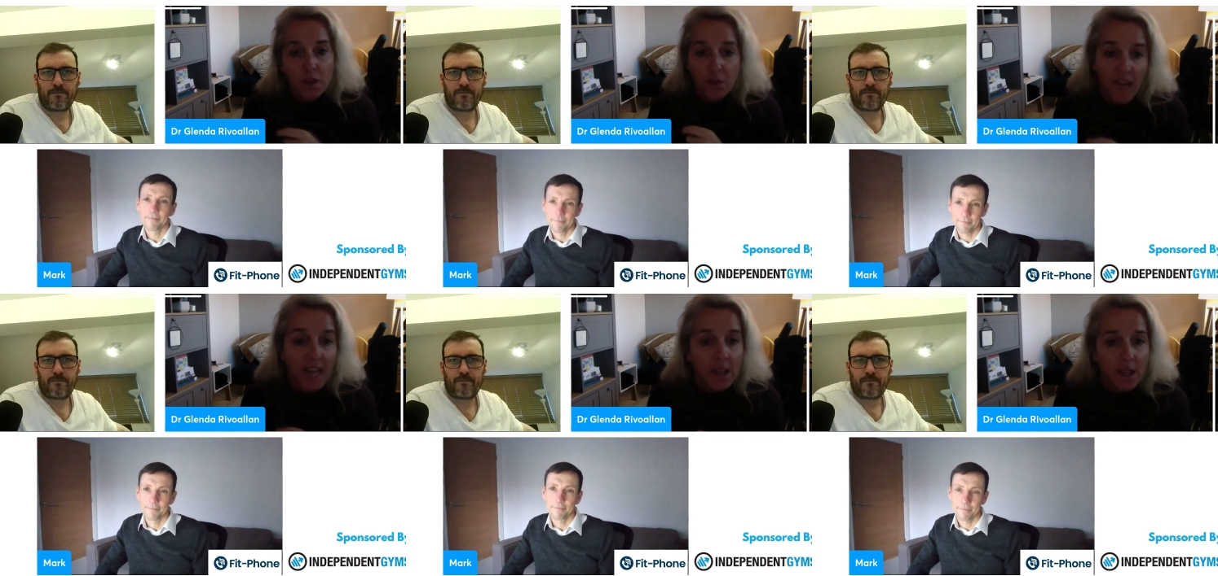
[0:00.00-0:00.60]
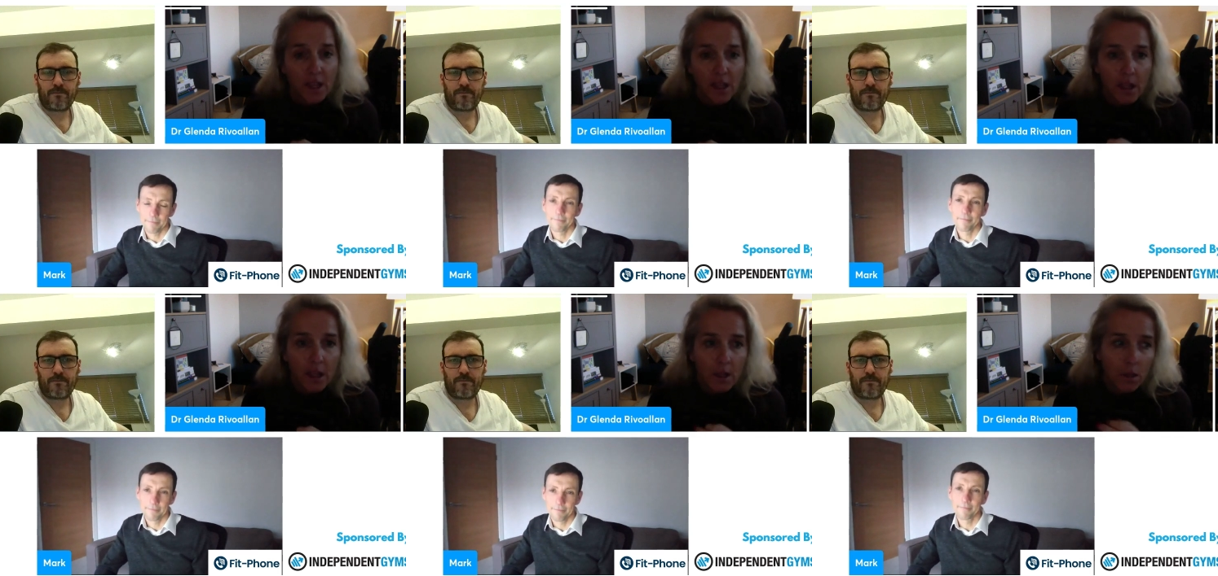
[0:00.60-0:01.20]
Speaker 1: think that
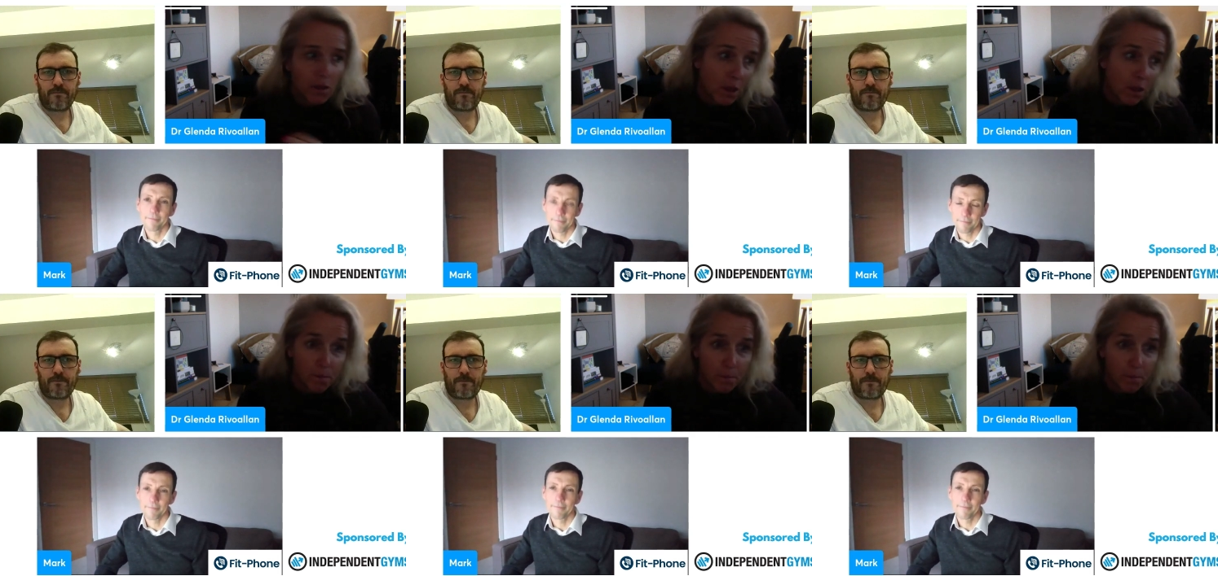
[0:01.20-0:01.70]
since